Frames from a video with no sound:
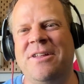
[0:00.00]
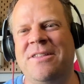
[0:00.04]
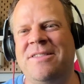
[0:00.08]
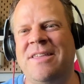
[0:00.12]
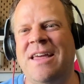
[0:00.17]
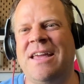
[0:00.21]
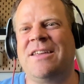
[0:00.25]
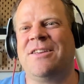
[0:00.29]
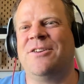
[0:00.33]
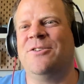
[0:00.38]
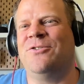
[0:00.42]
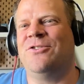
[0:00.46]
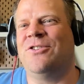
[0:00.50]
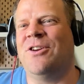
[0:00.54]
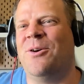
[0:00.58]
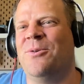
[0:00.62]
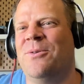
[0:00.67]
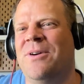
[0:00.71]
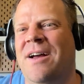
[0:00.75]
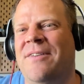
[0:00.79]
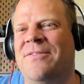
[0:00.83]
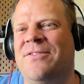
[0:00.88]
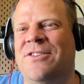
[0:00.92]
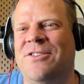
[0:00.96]
Thank you, Joe. We'll
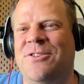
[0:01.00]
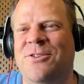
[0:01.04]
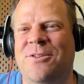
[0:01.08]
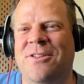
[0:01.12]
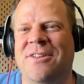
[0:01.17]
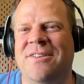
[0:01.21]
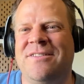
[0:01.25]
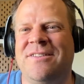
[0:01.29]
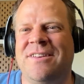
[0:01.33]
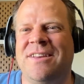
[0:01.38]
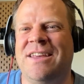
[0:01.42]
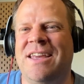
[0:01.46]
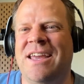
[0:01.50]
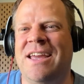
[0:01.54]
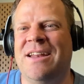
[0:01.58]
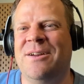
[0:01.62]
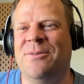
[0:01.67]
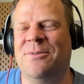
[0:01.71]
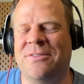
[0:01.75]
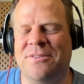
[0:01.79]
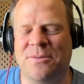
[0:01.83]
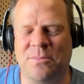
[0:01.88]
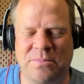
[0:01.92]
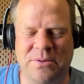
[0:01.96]
have to do this again. It
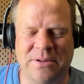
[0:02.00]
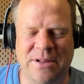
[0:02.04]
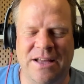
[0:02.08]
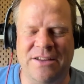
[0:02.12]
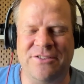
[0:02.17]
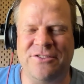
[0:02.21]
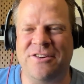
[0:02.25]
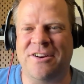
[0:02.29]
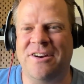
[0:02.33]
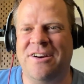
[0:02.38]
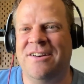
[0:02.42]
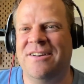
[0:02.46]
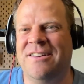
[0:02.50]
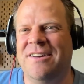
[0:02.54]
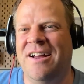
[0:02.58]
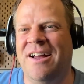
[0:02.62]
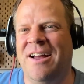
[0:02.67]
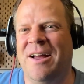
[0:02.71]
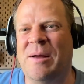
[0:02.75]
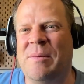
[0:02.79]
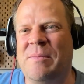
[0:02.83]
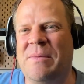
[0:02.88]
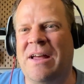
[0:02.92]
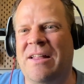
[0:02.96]
was a pleasure.
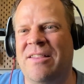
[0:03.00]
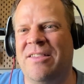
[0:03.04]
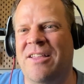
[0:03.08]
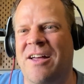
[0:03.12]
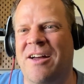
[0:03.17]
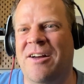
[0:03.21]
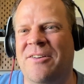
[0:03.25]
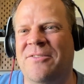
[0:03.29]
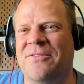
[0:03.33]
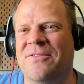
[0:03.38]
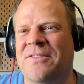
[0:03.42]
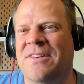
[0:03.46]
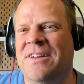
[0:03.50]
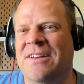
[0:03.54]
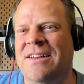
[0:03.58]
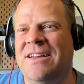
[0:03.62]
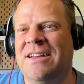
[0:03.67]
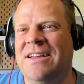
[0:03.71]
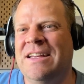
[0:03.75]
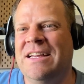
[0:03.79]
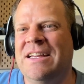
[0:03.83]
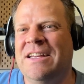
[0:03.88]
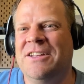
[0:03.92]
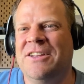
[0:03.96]
I love
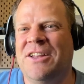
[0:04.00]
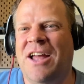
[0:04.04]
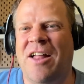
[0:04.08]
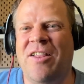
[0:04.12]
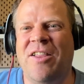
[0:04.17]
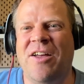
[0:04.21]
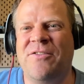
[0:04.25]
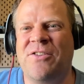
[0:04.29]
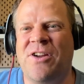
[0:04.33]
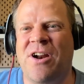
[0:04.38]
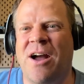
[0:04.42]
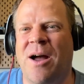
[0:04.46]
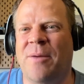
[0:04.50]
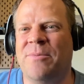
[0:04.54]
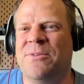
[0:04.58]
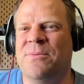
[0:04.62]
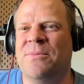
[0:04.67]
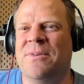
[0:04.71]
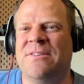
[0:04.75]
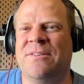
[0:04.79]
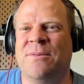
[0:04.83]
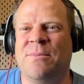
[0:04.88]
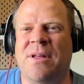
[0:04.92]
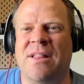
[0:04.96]
your
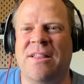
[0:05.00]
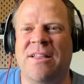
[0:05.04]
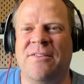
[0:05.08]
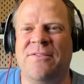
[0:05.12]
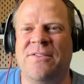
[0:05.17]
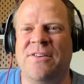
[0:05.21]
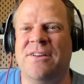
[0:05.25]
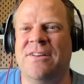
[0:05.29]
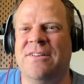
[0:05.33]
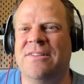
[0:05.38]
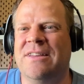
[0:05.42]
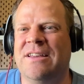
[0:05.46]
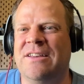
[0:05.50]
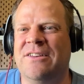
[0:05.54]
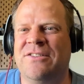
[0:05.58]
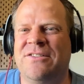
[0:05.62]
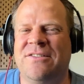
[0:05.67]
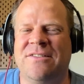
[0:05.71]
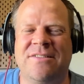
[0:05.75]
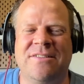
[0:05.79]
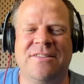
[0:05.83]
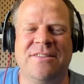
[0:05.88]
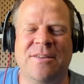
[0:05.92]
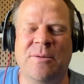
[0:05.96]
optimism. I love
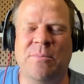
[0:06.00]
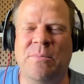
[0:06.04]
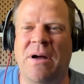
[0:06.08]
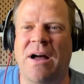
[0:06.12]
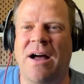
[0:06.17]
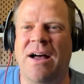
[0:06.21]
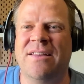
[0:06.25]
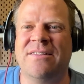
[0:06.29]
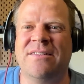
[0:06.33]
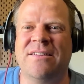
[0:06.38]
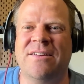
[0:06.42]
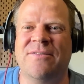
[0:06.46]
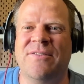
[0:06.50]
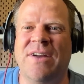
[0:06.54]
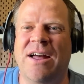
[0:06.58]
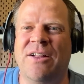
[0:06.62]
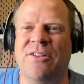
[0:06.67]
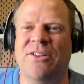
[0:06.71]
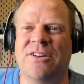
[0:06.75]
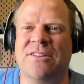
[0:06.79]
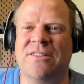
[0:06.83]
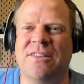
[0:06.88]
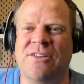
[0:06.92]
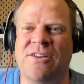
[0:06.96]
the positive
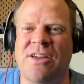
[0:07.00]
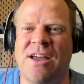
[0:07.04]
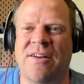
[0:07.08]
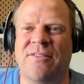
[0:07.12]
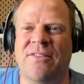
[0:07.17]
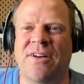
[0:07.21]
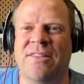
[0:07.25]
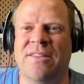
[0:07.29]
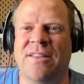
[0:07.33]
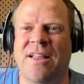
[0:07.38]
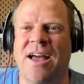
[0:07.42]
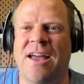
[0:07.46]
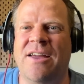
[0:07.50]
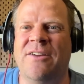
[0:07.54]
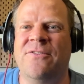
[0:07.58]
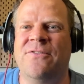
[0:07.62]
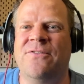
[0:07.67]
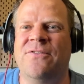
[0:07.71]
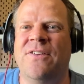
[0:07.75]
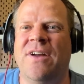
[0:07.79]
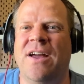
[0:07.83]
outlook that you have on life.